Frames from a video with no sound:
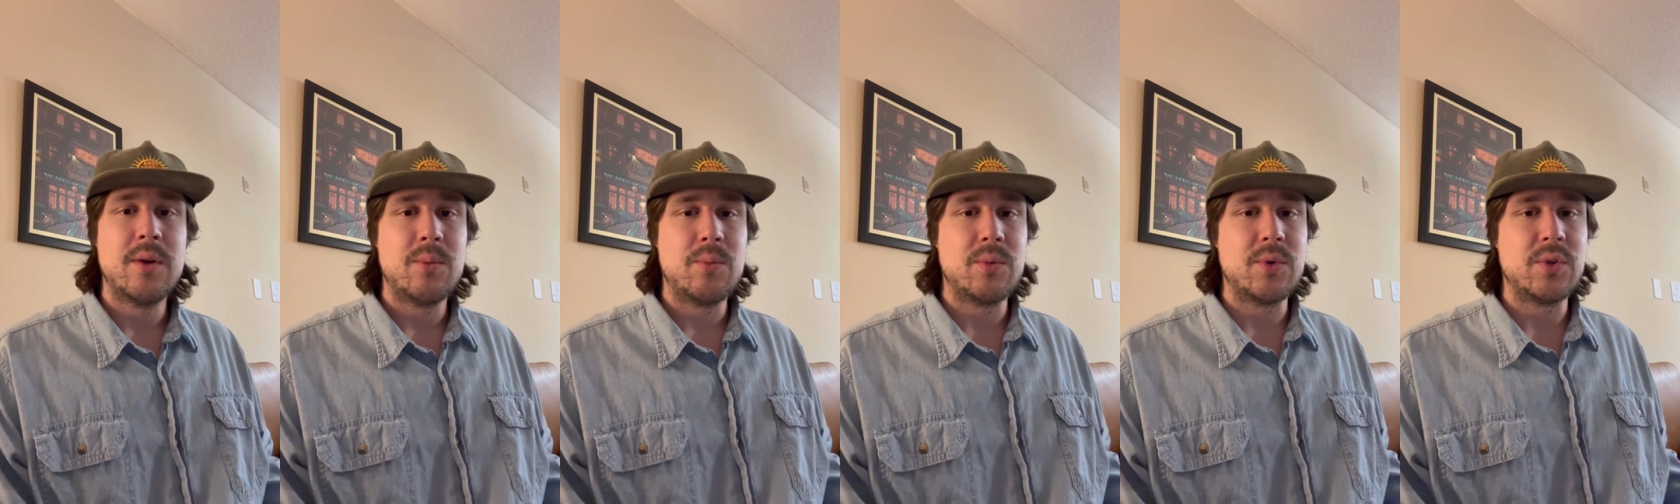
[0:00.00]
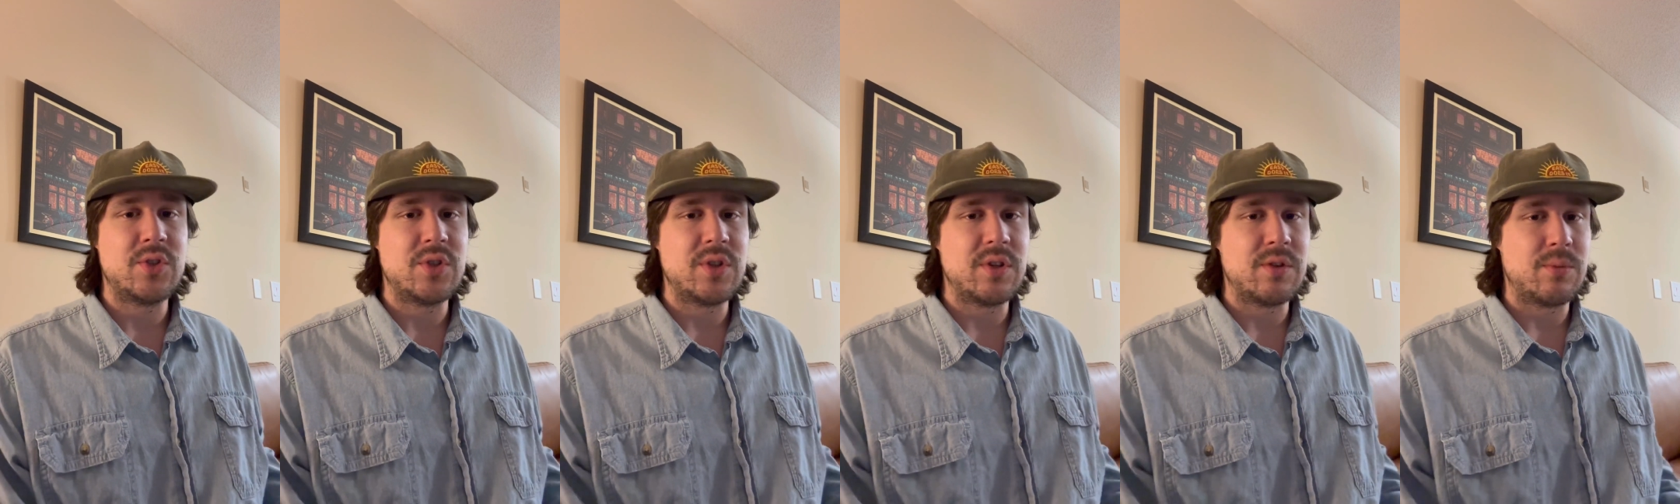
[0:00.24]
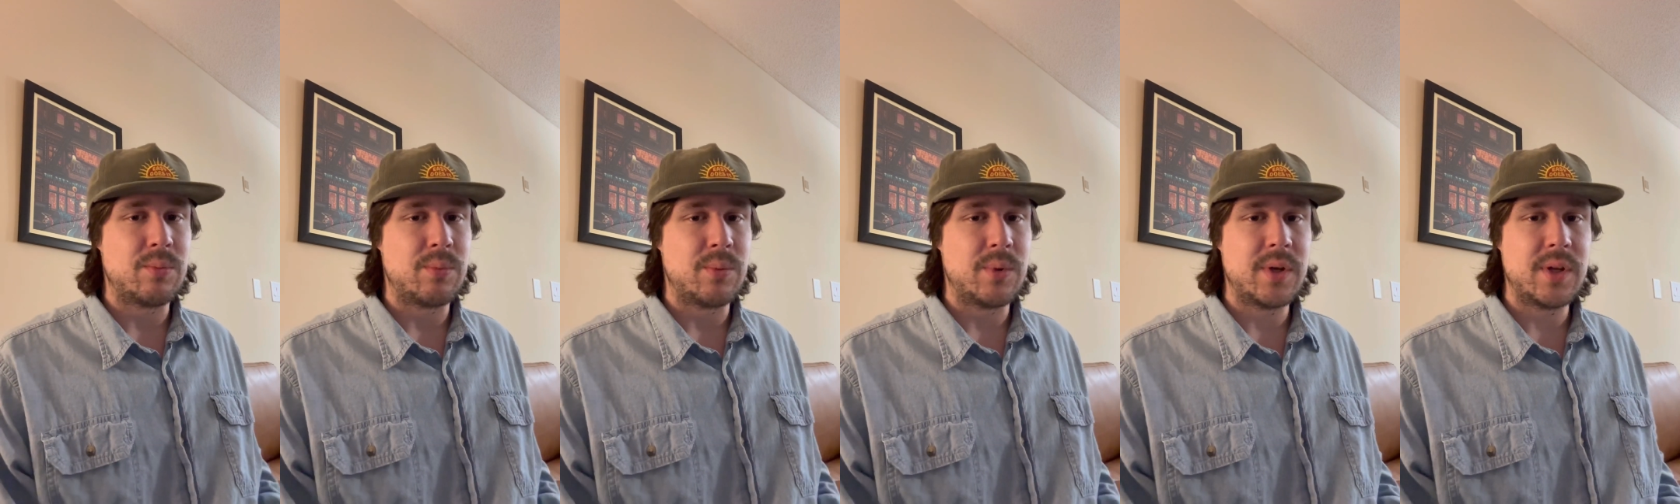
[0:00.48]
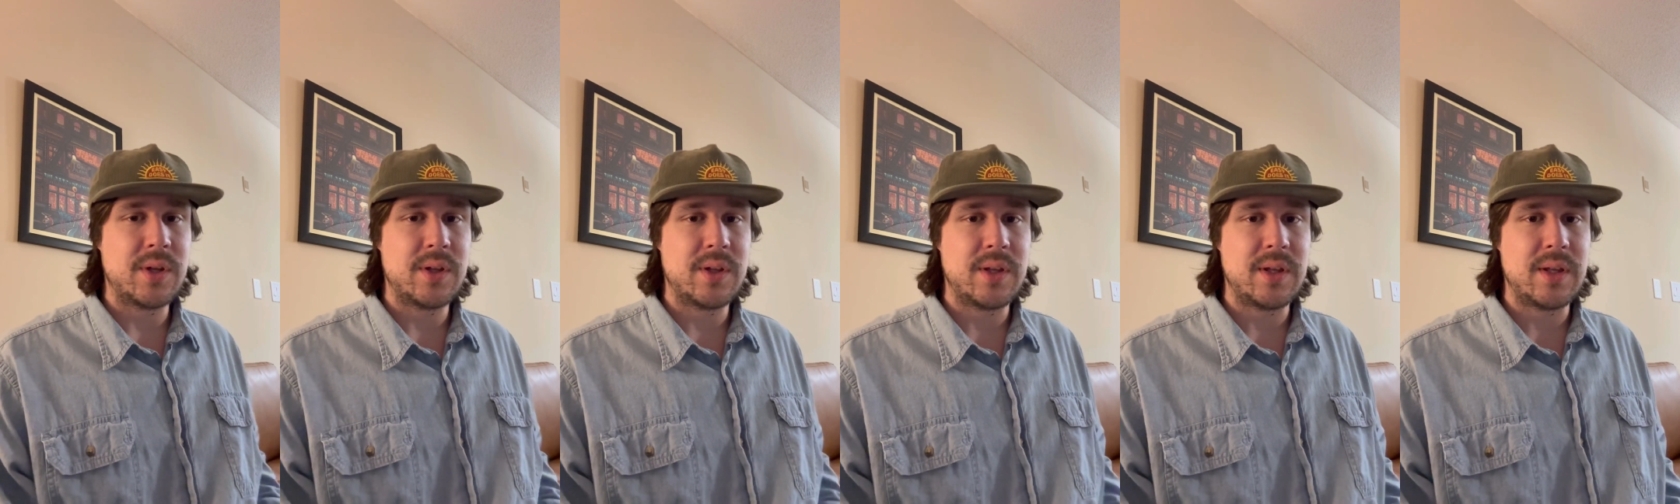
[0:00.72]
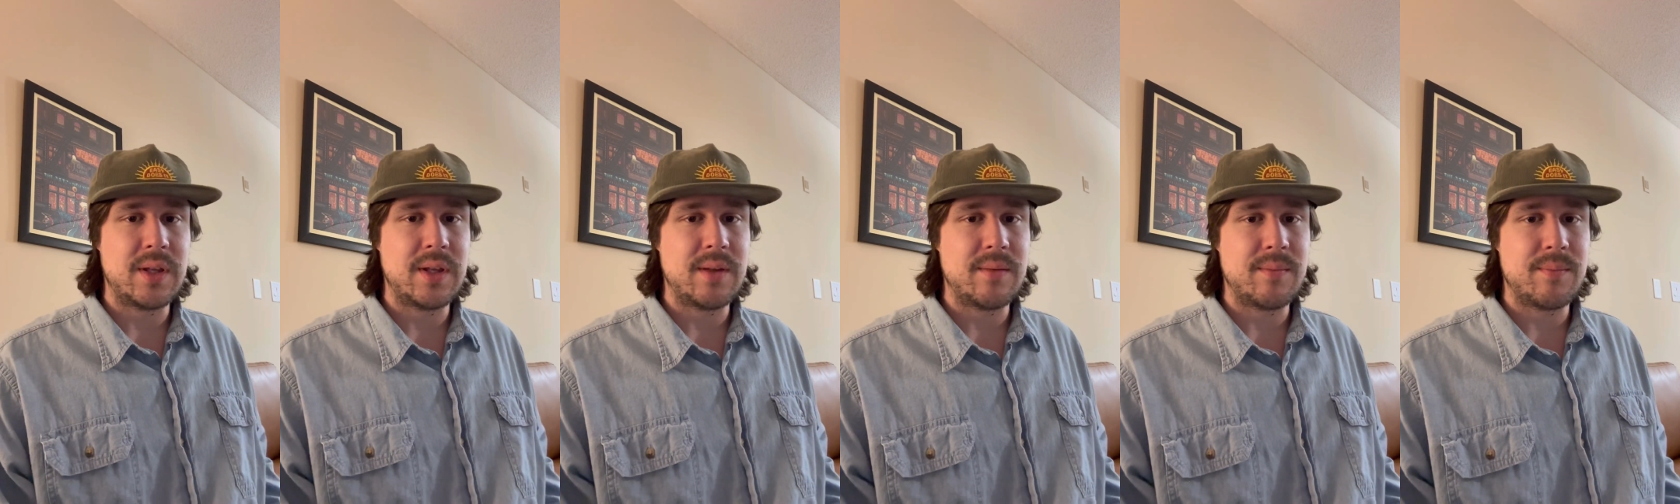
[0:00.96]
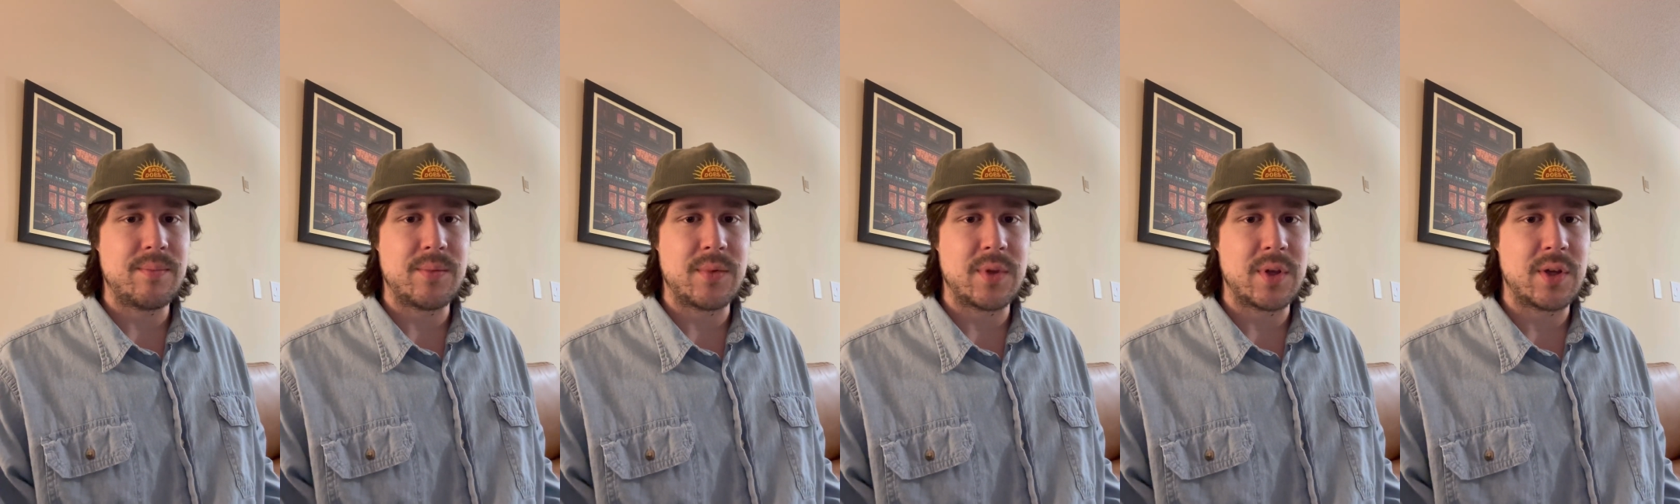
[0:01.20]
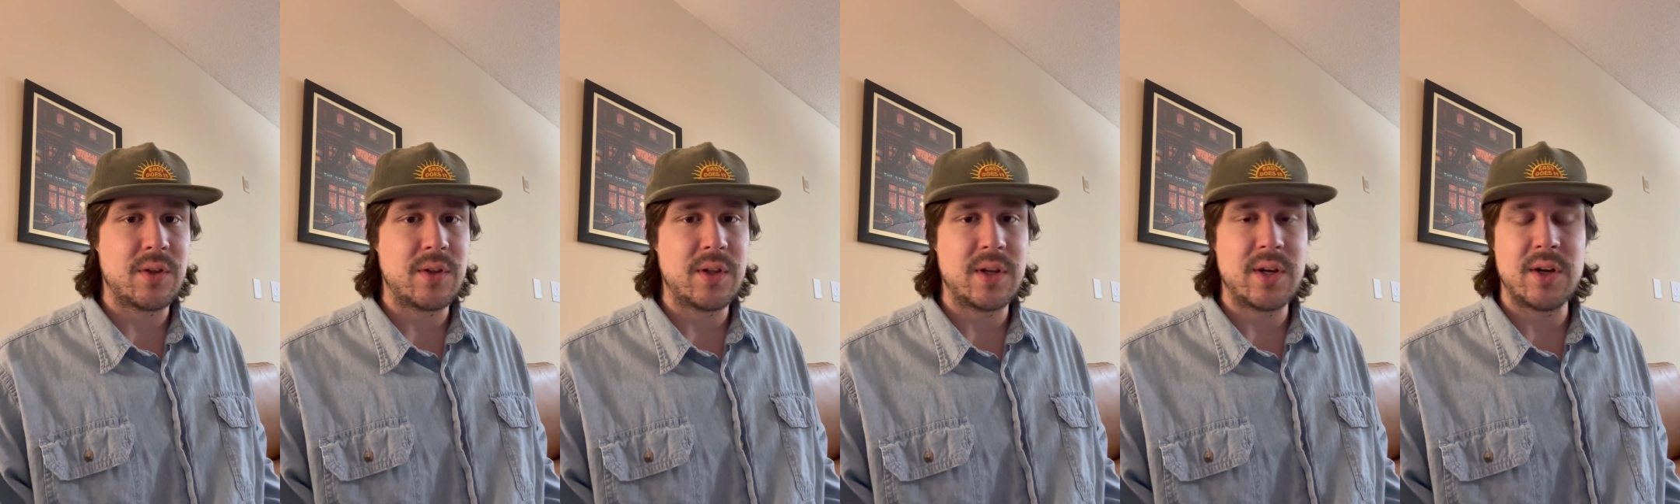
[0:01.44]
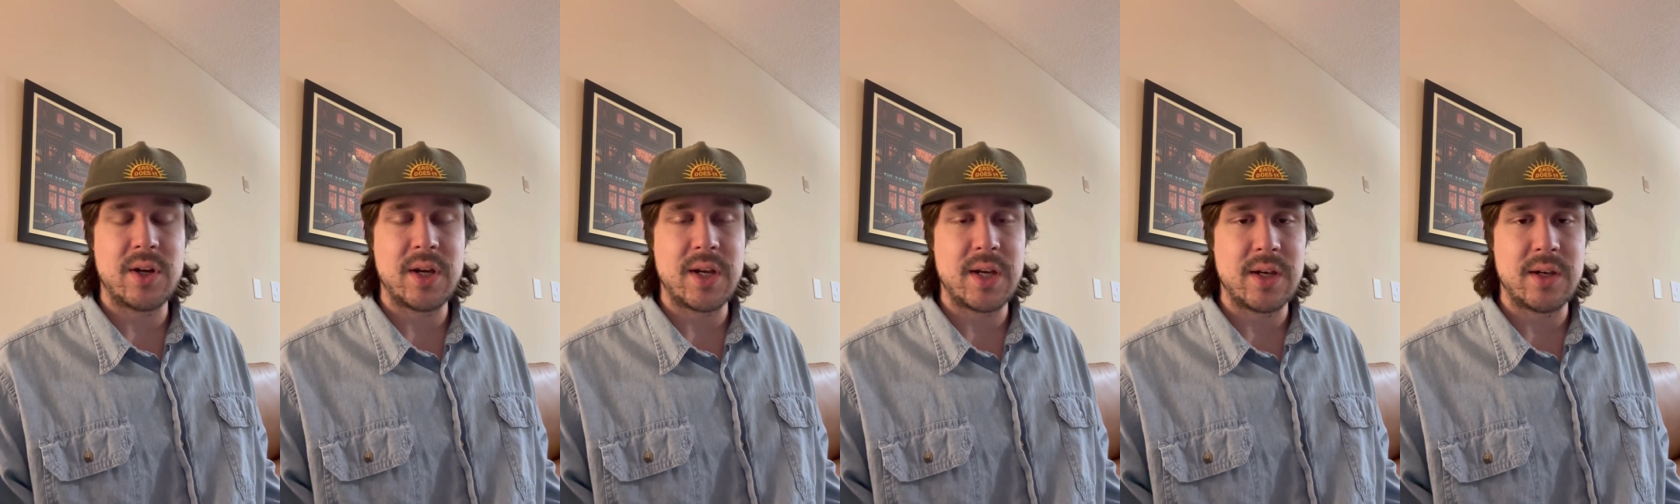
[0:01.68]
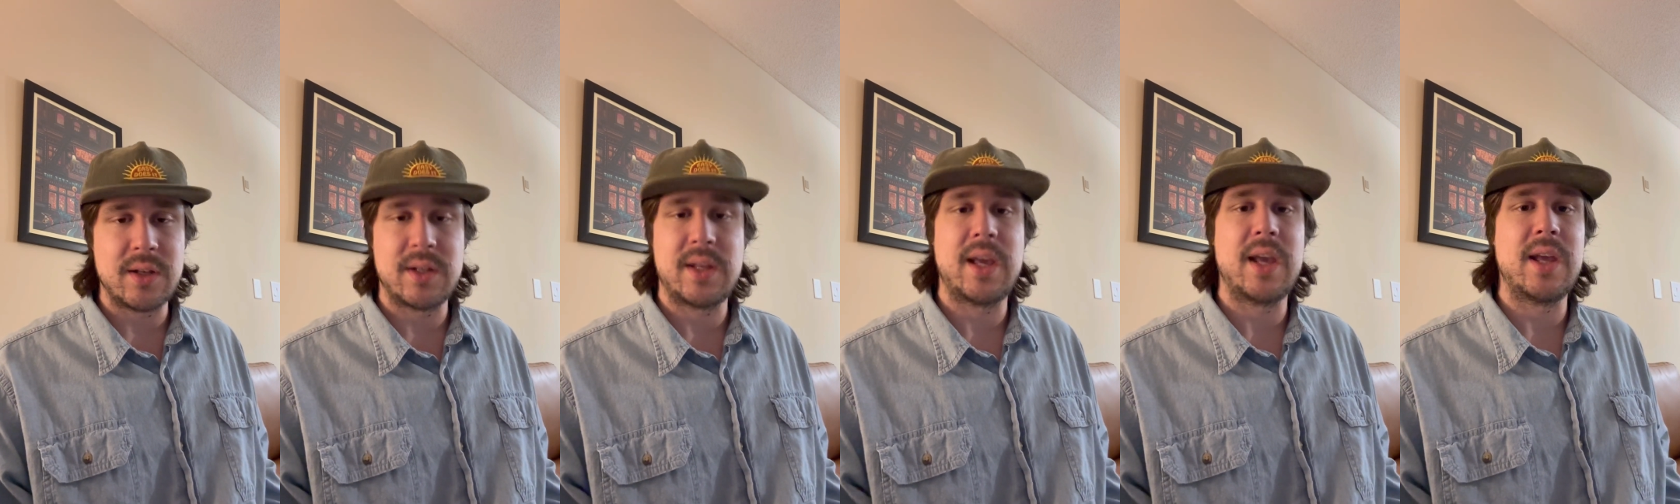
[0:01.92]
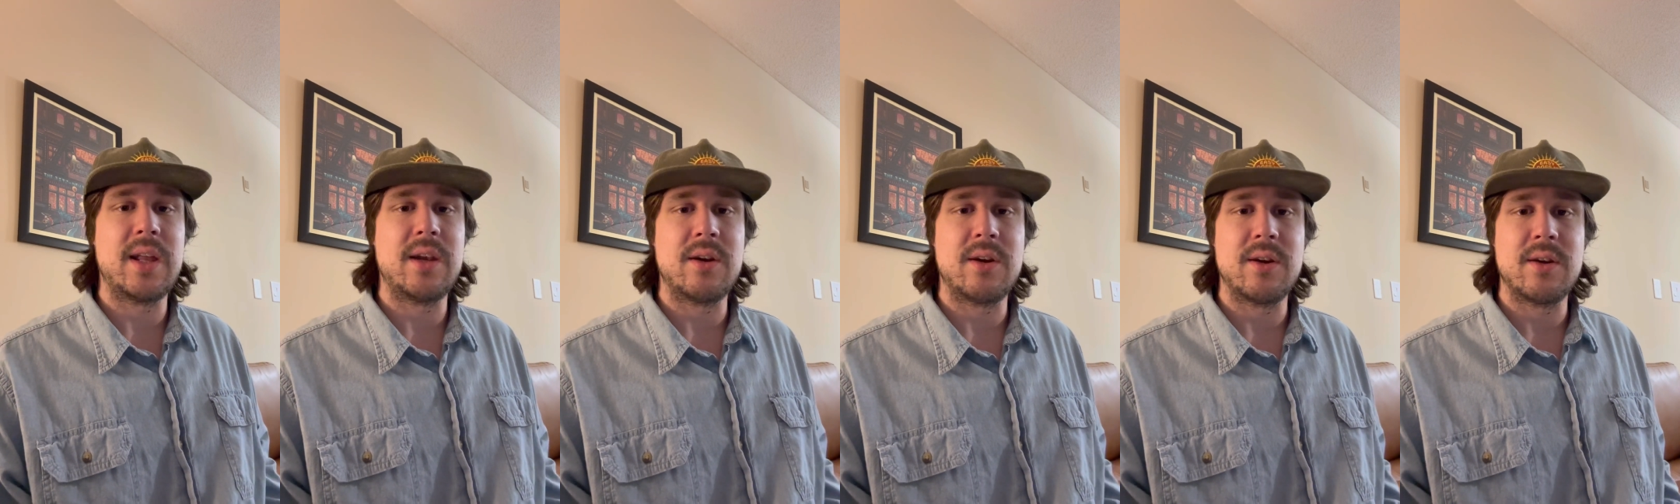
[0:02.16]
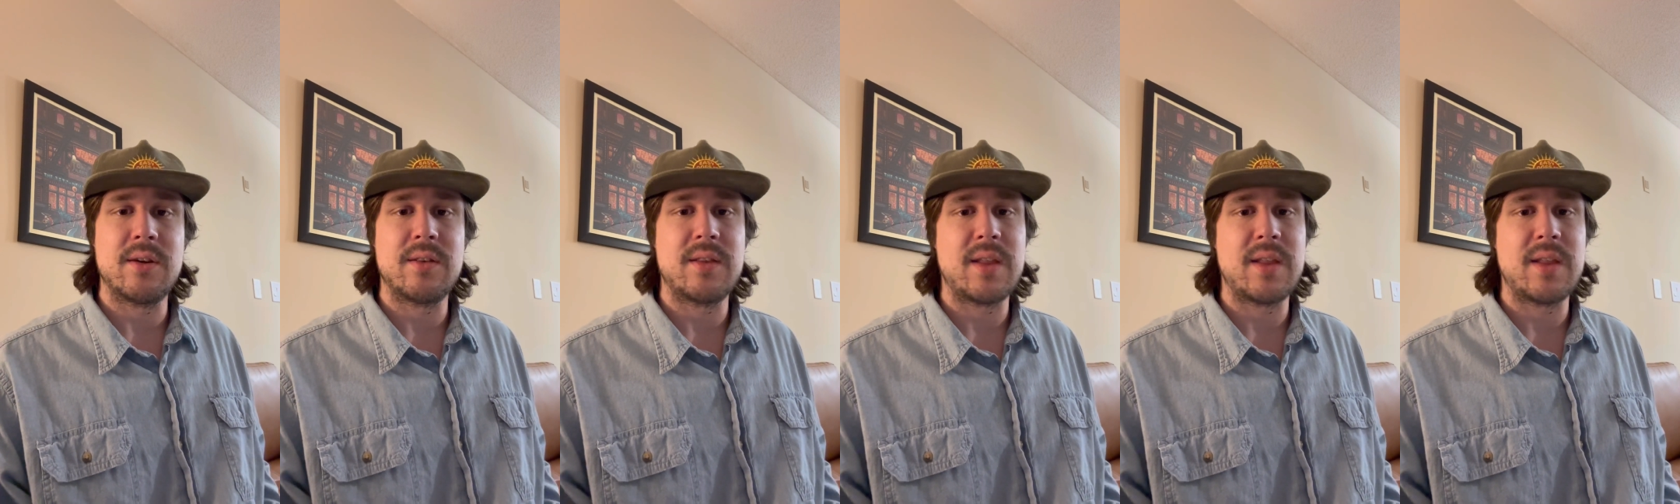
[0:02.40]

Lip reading: which is really the clear indicator